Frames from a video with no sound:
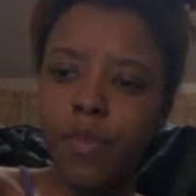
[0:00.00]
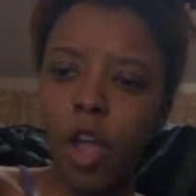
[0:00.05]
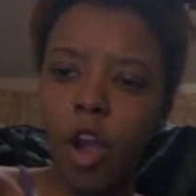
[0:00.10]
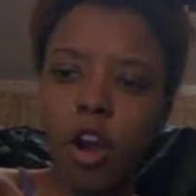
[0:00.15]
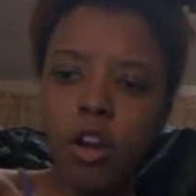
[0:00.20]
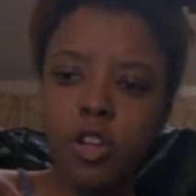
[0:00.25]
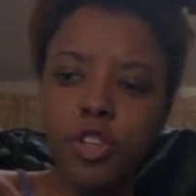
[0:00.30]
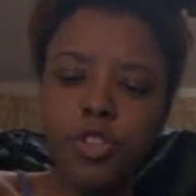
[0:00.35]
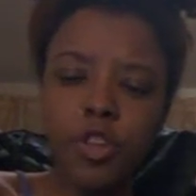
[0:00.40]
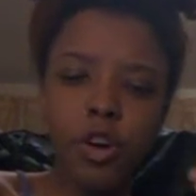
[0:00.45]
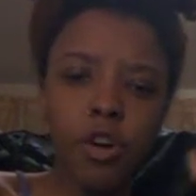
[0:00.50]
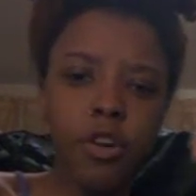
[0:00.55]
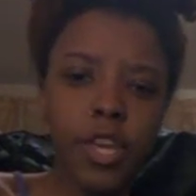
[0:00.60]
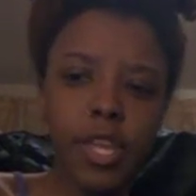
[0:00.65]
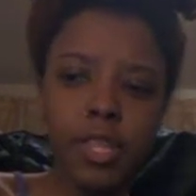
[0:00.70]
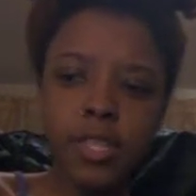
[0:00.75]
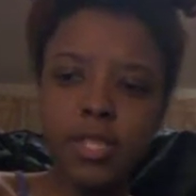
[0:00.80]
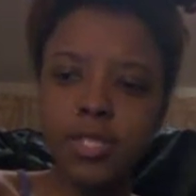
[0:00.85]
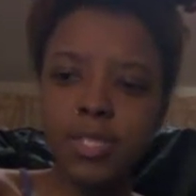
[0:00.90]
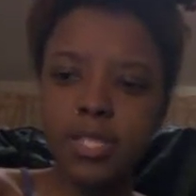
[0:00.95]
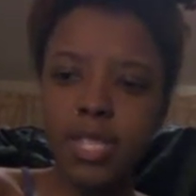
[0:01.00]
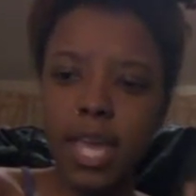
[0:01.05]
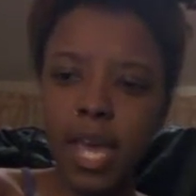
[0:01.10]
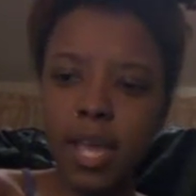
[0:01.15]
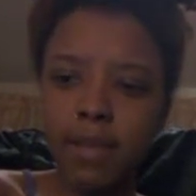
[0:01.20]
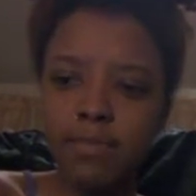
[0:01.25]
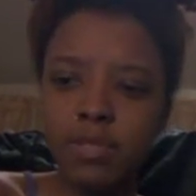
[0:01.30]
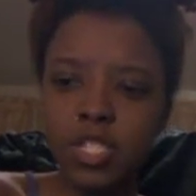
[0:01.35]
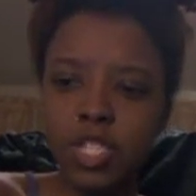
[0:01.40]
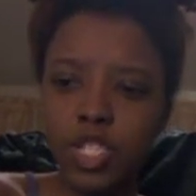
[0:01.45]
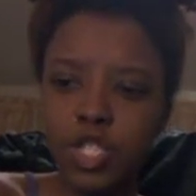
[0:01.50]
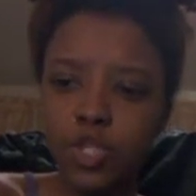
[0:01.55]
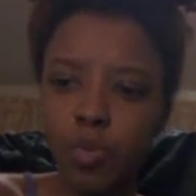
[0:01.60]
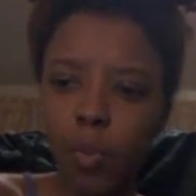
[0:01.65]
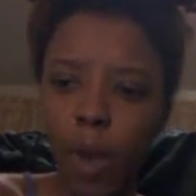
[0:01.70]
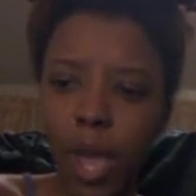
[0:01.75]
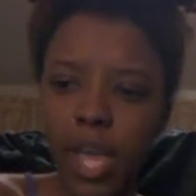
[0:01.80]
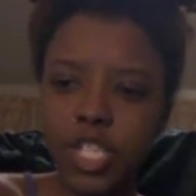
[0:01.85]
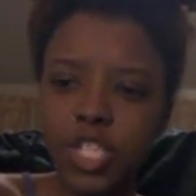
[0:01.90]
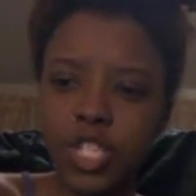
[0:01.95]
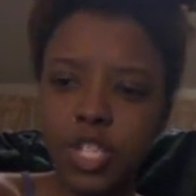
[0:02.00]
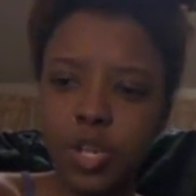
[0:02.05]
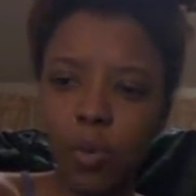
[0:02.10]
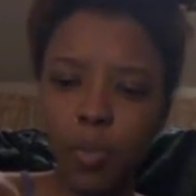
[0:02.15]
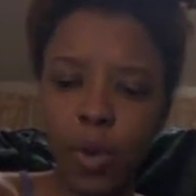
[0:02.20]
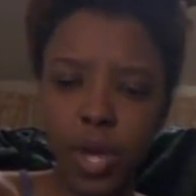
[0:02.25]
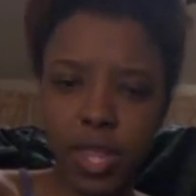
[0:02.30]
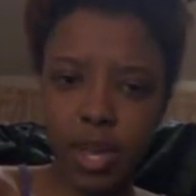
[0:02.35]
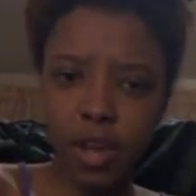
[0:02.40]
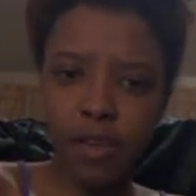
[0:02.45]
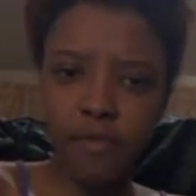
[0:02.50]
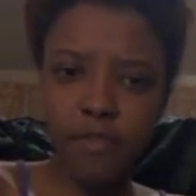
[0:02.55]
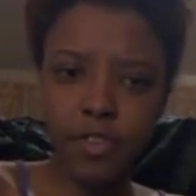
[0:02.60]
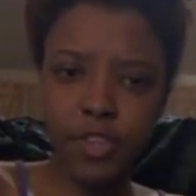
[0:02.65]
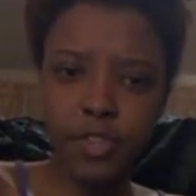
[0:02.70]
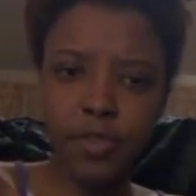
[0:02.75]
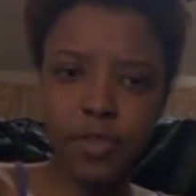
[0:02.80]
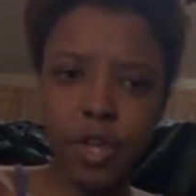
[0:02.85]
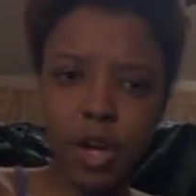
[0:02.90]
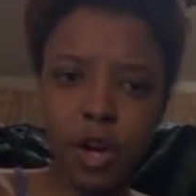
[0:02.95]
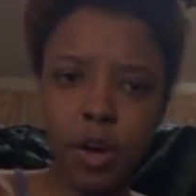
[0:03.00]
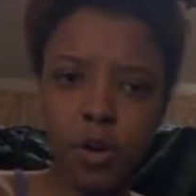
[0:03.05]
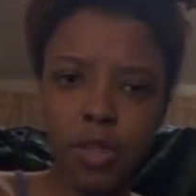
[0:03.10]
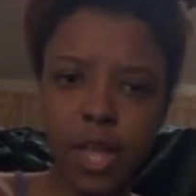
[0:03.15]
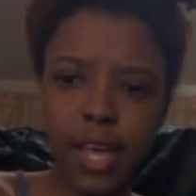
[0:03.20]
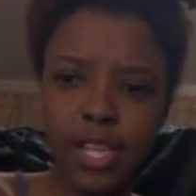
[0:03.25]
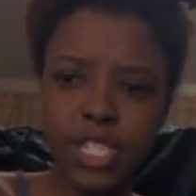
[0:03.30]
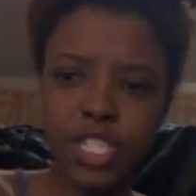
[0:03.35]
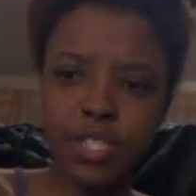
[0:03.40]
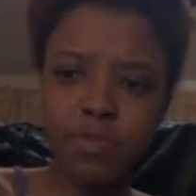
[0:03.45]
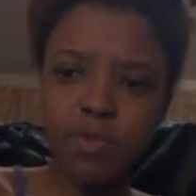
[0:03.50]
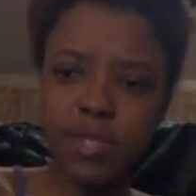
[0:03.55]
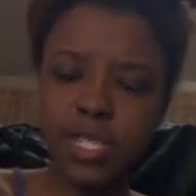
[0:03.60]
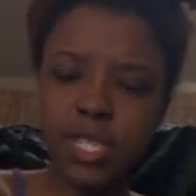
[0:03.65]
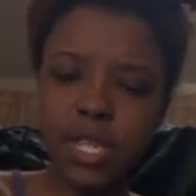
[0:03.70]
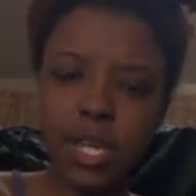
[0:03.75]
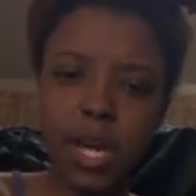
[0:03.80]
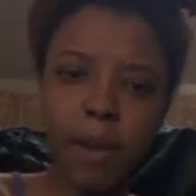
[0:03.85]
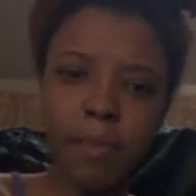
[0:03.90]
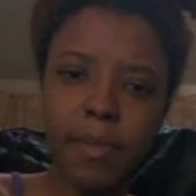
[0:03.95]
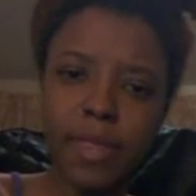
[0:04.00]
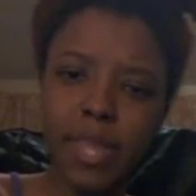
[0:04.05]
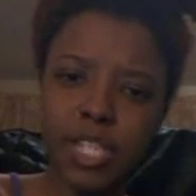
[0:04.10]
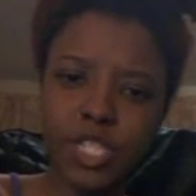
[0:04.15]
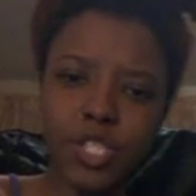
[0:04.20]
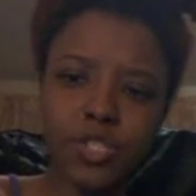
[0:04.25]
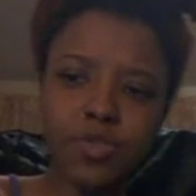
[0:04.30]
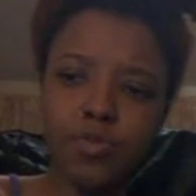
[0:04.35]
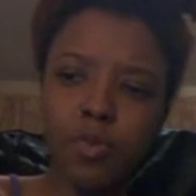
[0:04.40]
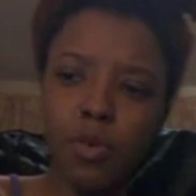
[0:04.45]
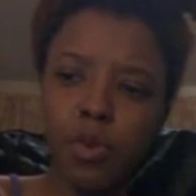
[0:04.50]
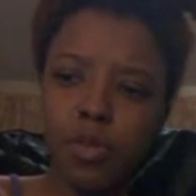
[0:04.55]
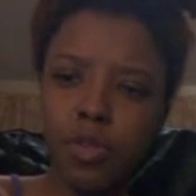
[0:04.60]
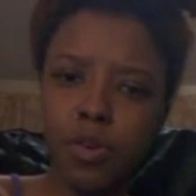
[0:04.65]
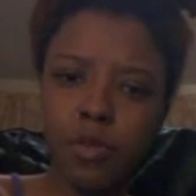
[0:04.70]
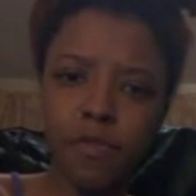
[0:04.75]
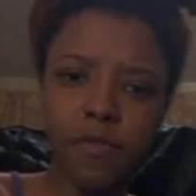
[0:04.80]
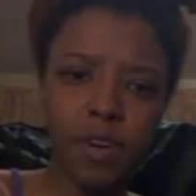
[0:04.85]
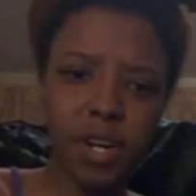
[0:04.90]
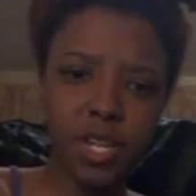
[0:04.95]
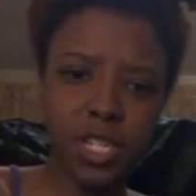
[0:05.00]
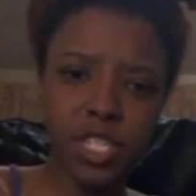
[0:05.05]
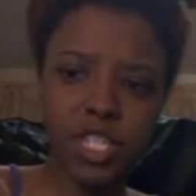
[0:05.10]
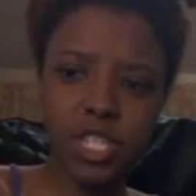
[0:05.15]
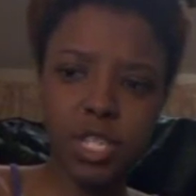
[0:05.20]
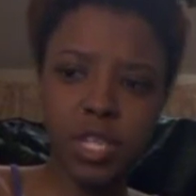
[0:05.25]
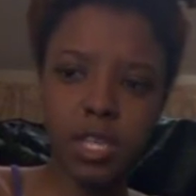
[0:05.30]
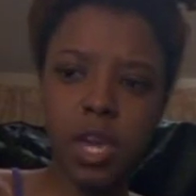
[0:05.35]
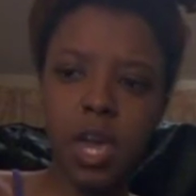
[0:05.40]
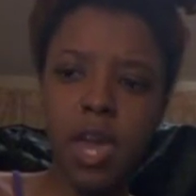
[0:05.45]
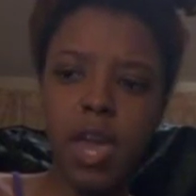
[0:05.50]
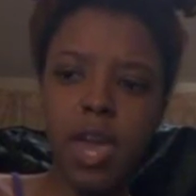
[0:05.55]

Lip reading: the same situation or whatever, like she wasn't coming at you on no fuck shit.